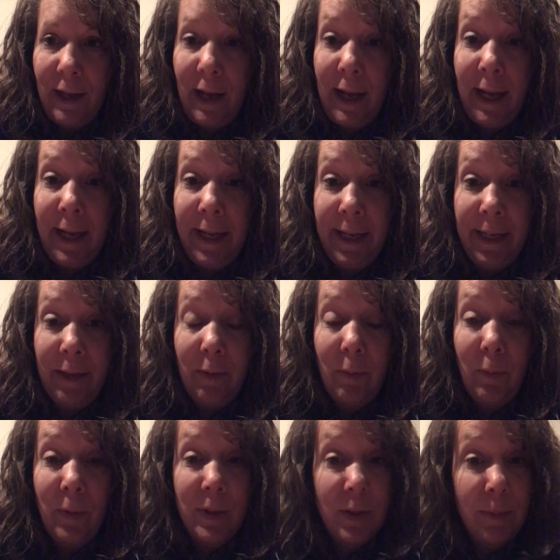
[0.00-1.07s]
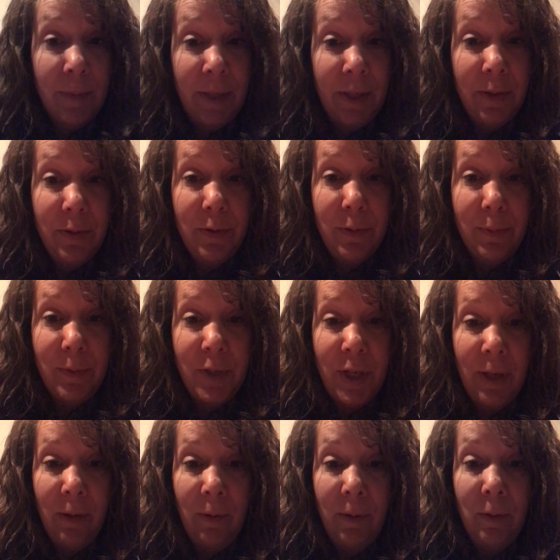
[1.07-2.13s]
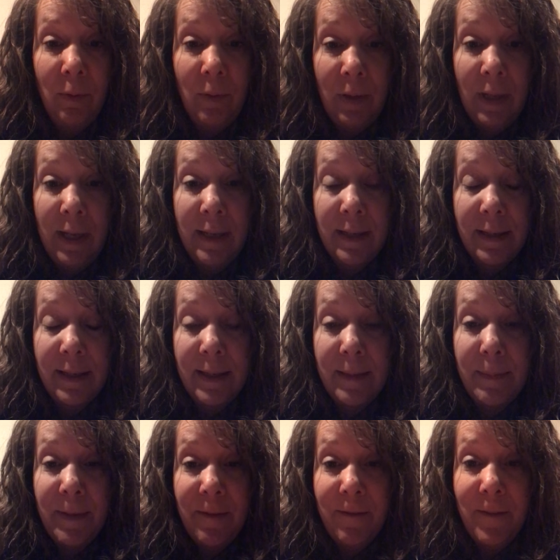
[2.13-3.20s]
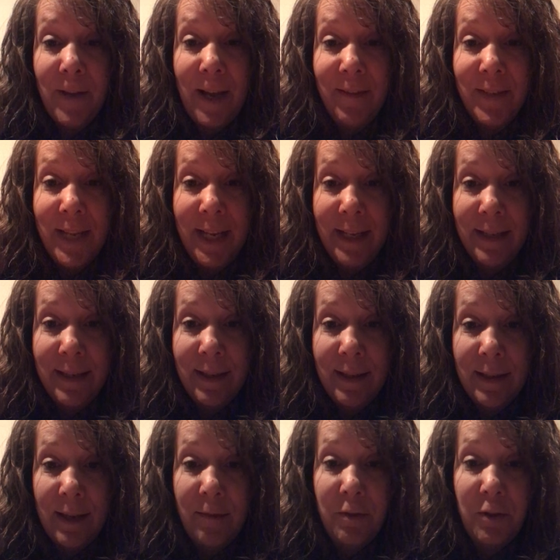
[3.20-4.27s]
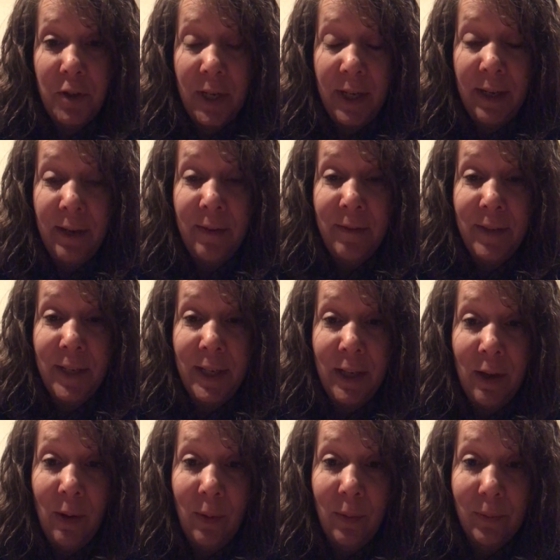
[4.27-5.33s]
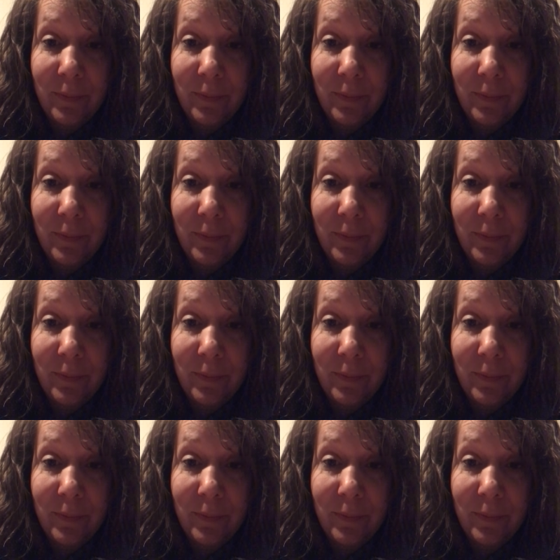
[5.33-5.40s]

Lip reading: I went to my YouTube channel and realized it's been 5 days since I've created a video.